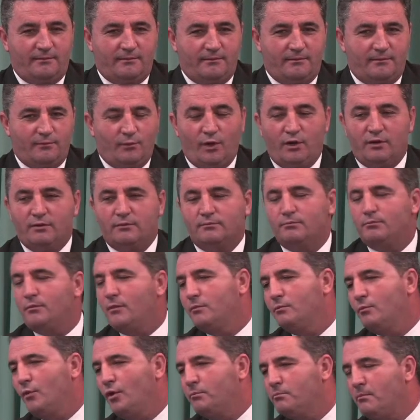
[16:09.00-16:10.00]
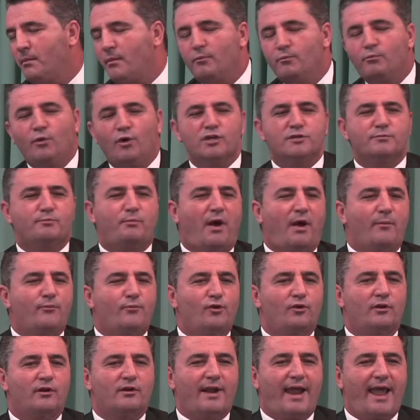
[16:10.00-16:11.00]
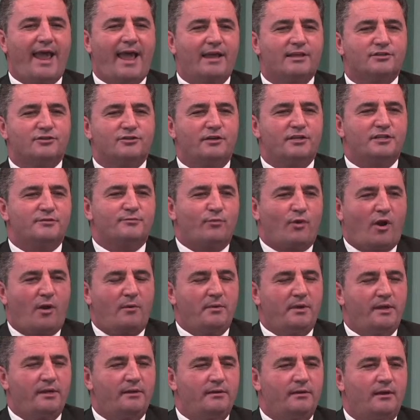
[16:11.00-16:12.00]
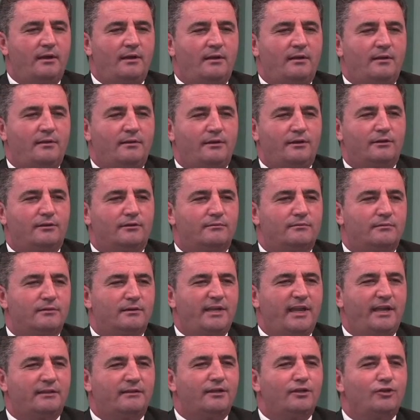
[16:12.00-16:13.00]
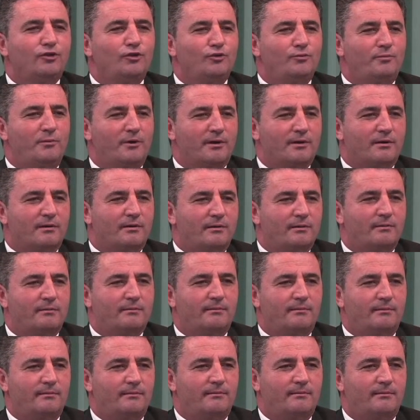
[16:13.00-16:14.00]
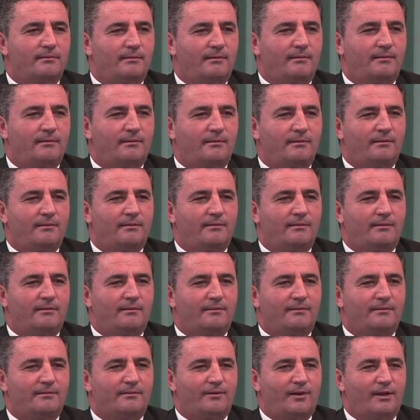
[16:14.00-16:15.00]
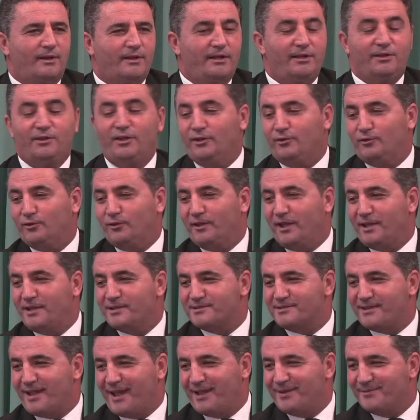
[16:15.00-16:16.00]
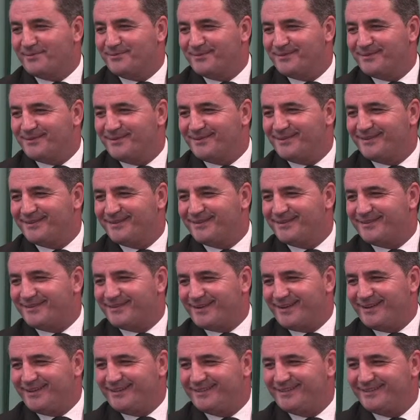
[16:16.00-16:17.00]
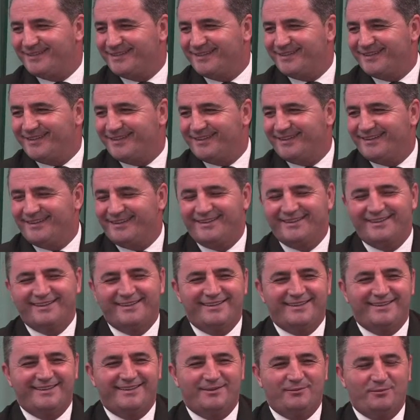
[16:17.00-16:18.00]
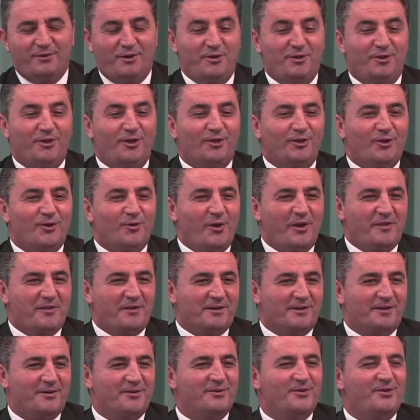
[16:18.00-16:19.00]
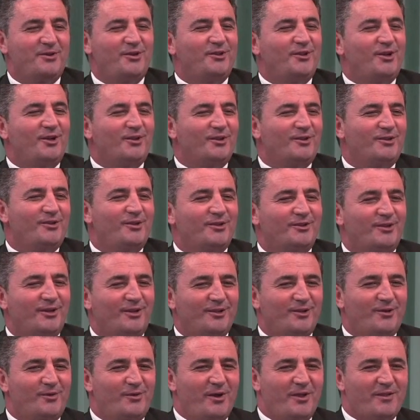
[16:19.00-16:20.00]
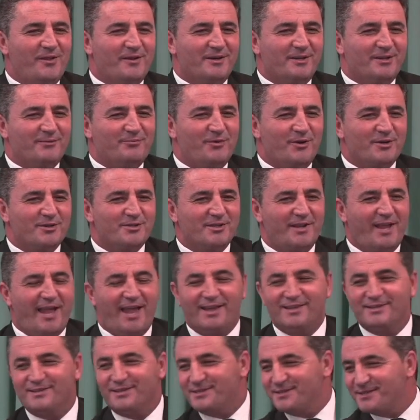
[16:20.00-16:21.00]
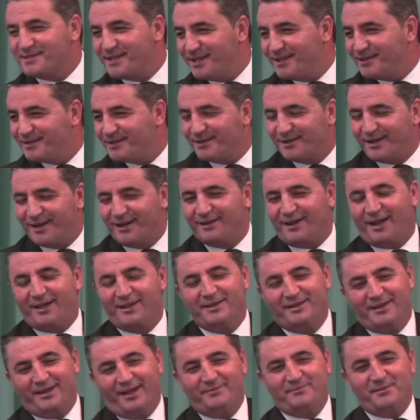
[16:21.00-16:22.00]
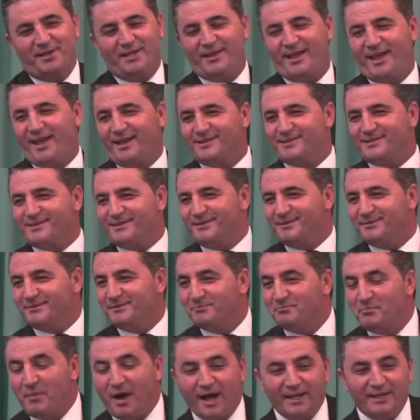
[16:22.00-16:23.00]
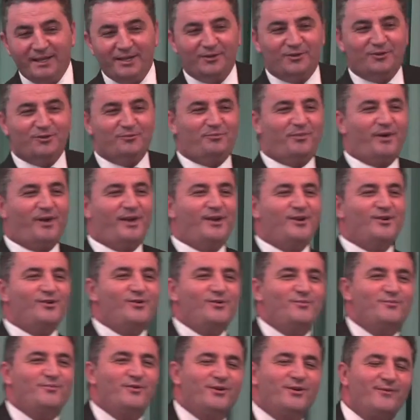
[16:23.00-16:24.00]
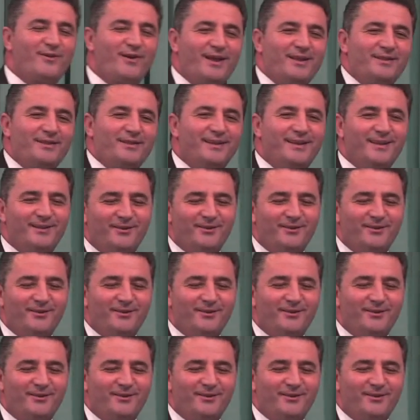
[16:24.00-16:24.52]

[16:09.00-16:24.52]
Well, most popular answer is probably, get an Uber, right? In today's time, right? Well, you know the whether you don't know whether the person has has money to pay a Uber right then